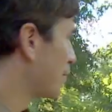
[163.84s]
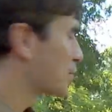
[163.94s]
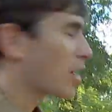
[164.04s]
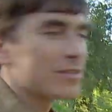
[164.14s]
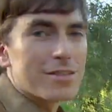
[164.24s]

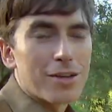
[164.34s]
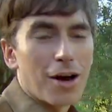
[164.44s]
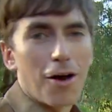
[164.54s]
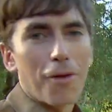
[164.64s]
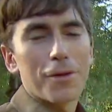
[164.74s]
Chances
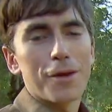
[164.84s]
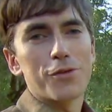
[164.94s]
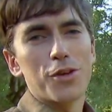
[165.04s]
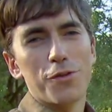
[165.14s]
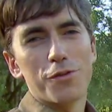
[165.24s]
are, if
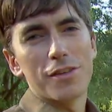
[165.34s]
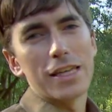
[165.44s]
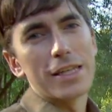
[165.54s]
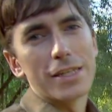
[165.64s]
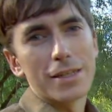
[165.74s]
you've
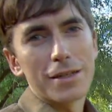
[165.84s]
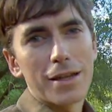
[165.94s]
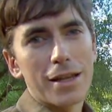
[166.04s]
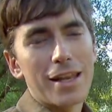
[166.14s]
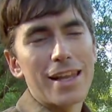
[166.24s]
seen
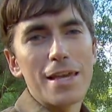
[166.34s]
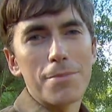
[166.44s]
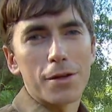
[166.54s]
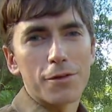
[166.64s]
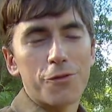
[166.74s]

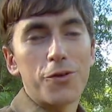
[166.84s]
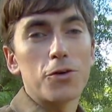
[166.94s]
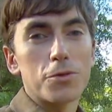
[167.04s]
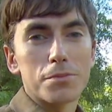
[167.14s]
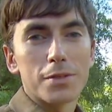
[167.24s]
lemurs
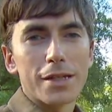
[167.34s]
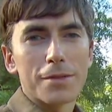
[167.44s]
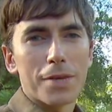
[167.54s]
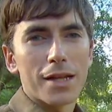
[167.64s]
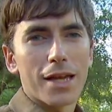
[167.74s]
filmed
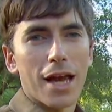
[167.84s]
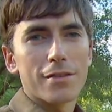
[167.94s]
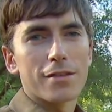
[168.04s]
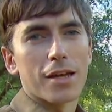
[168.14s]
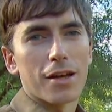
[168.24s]
in
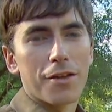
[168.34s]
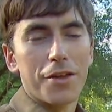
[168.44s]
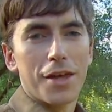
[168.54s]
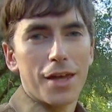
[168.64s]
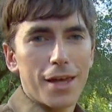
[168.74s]
Madagascar,
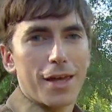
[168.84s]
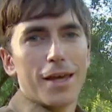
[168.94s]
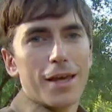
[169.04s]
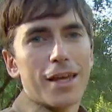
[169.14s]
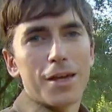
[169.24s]

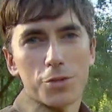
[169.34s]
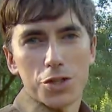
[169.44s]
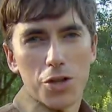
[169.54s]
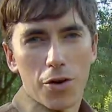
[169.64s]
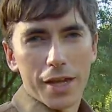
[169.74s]
it was
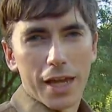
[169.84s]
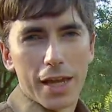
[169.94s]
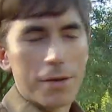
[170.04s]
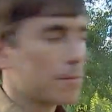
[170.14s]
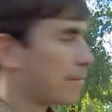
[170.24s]
shot here.